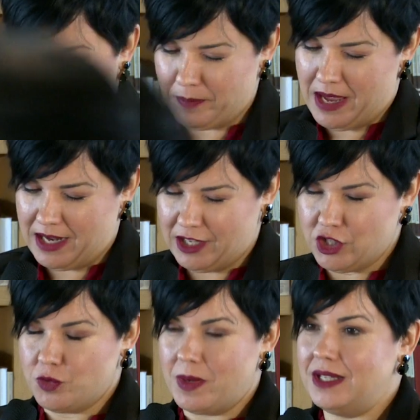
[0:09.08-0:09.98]

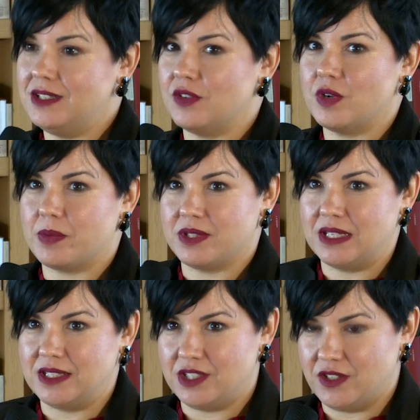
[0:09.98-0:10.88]
Management, a
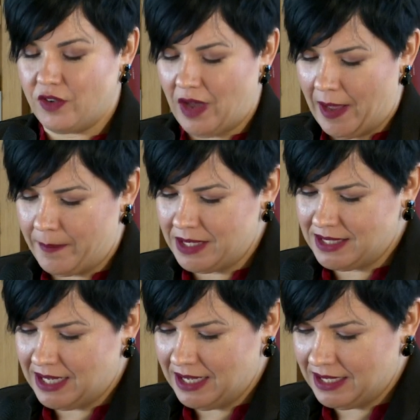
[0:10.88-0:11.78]
representative of AMMITEC.